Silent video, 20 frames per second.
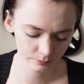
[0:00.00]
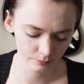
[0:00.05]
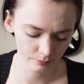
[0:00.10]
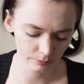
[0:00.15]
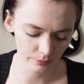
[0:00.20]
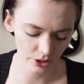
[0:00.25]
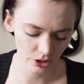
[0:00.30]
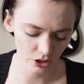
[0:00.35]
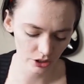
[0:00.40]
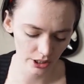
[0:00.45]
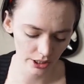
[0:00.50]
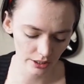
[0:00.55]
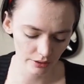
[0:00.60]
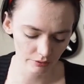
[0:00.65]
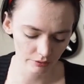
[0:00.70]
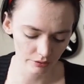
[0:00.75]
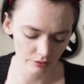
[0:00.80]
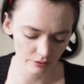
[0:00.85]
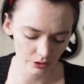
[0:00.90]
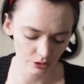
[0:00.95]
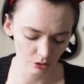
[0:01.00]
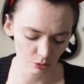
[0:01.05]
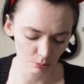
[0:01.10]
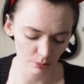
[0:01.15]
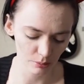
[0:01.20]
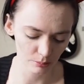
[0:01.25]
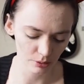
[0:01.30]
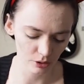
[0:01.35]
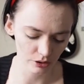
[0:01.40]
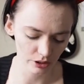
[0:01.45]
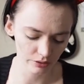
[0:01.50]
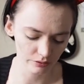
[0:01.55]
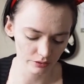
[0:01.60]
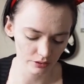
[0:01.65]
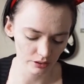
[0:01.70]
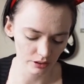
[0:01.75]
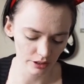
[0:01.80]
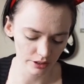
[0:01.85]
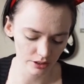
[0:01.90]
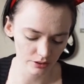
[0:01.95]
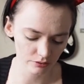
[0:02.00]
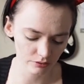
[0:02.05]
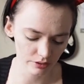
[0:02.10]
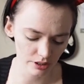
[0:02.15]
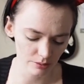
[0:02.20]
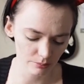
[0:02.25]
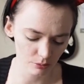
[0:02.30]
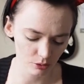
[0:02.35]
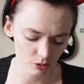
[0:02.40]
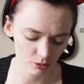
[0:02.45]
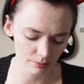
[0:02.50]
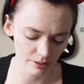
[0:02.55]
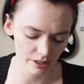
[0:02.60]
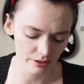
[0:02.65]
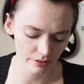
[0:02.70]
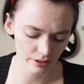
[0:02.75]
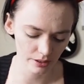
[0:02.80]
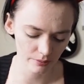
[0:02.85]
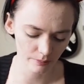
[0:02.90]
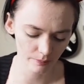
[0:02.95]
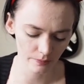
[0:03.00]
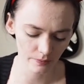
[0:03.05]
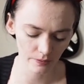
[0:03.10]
which I have reviewed on my blog if you'd like to read more about it.